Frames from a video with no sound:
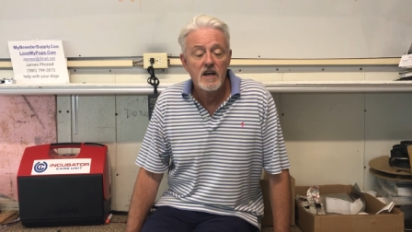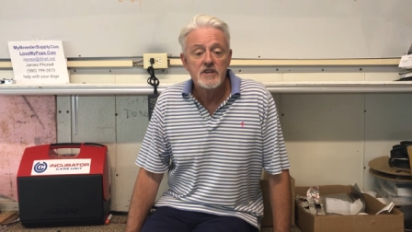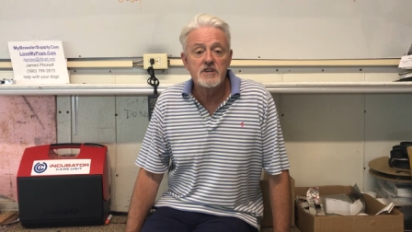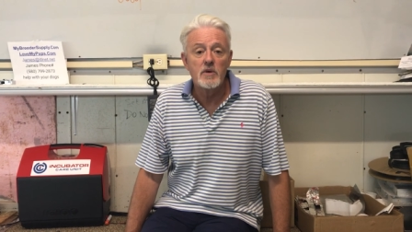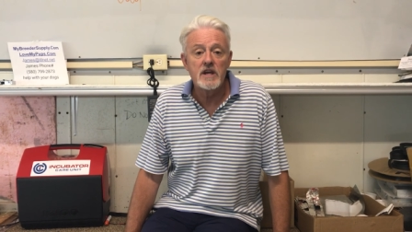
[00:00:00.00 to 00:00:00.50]

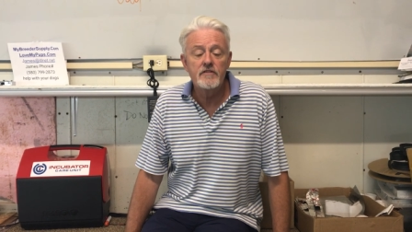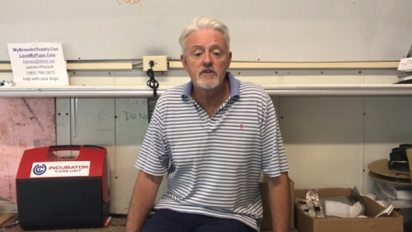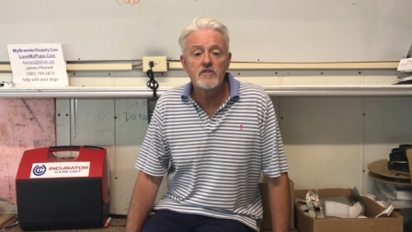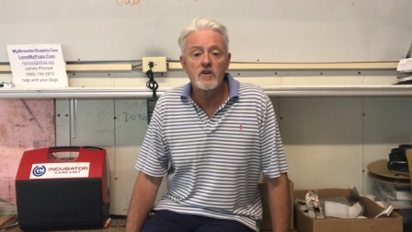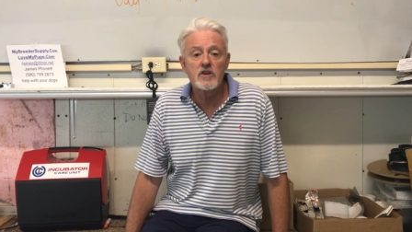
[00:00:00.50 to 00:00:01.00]
So if
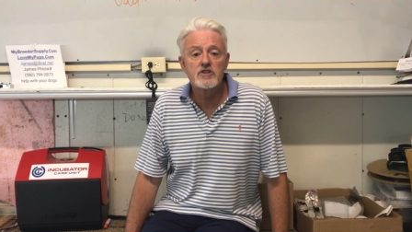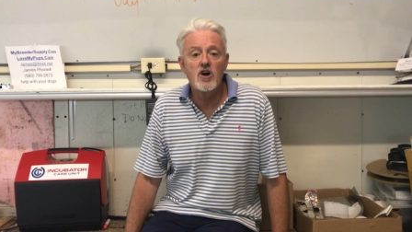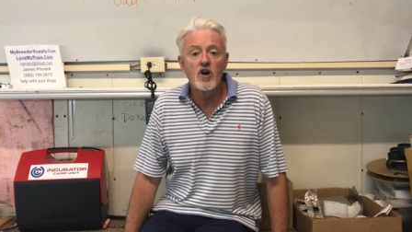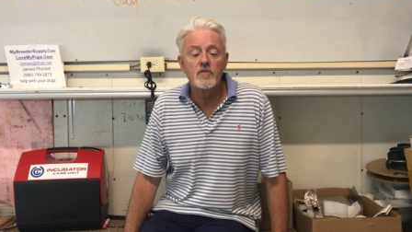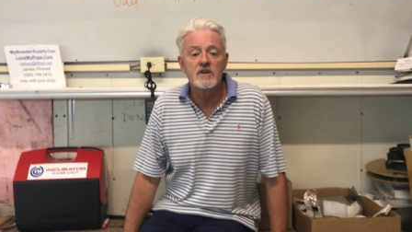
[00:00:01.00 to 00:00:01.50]
you've got a
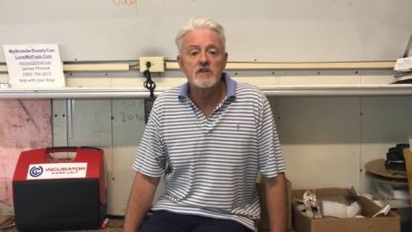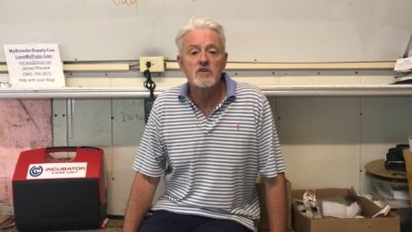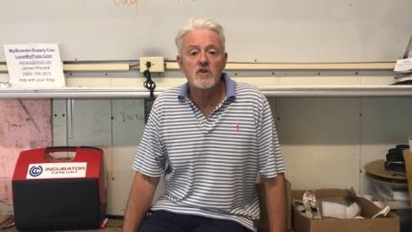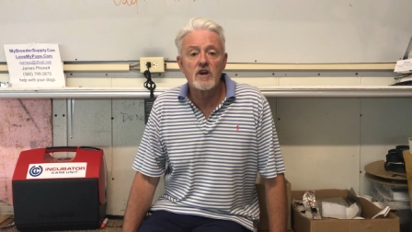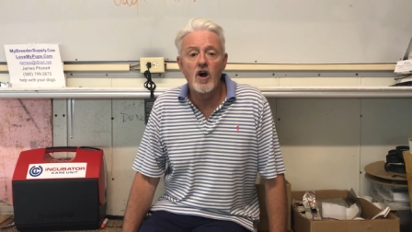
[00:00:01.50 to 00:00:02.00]
dog that
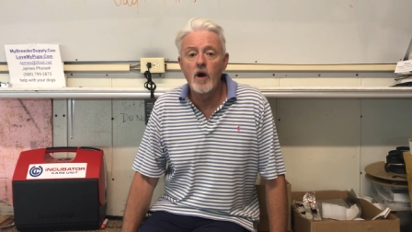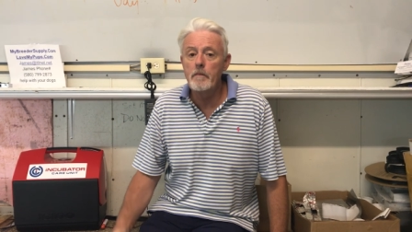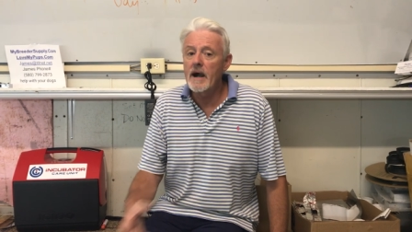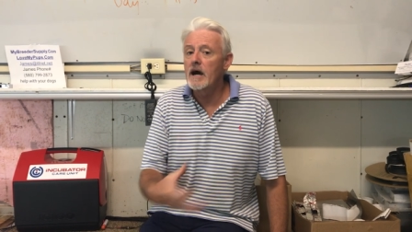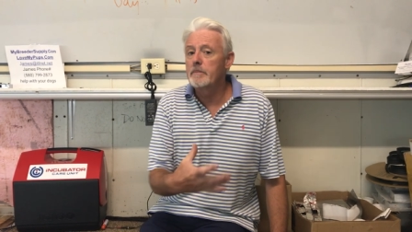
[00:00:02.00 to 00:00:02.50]
you can't
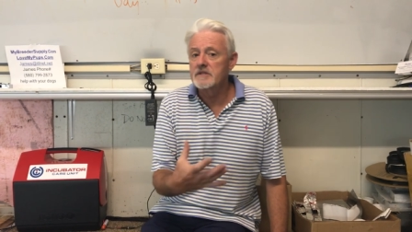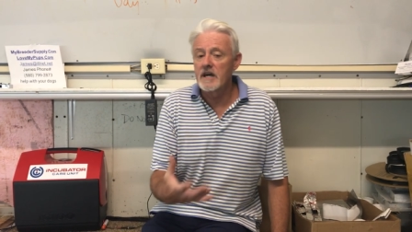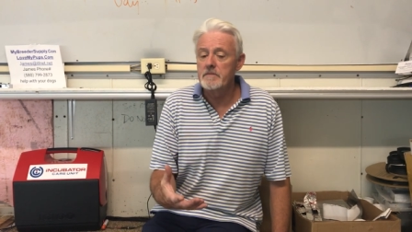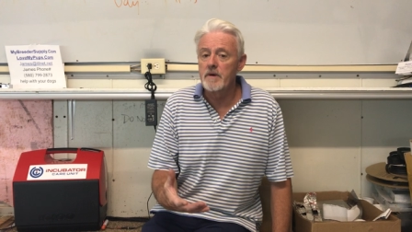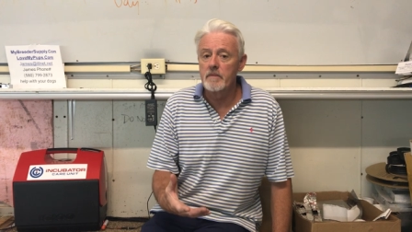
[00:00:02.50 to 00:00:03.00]

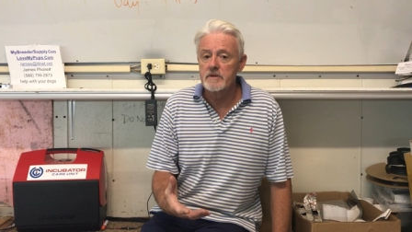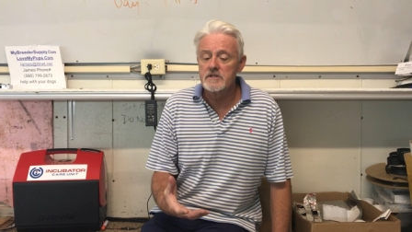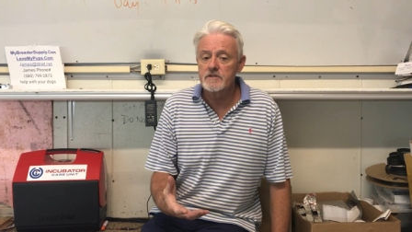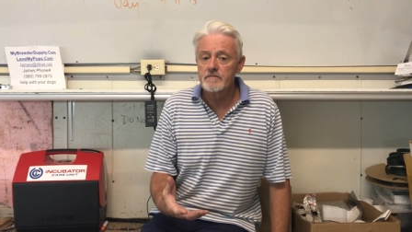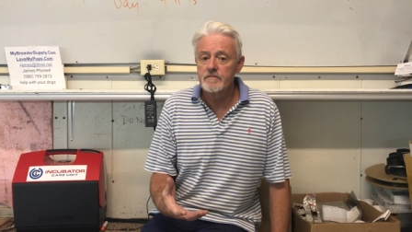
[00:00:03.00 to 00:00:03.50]
palpitate puppies,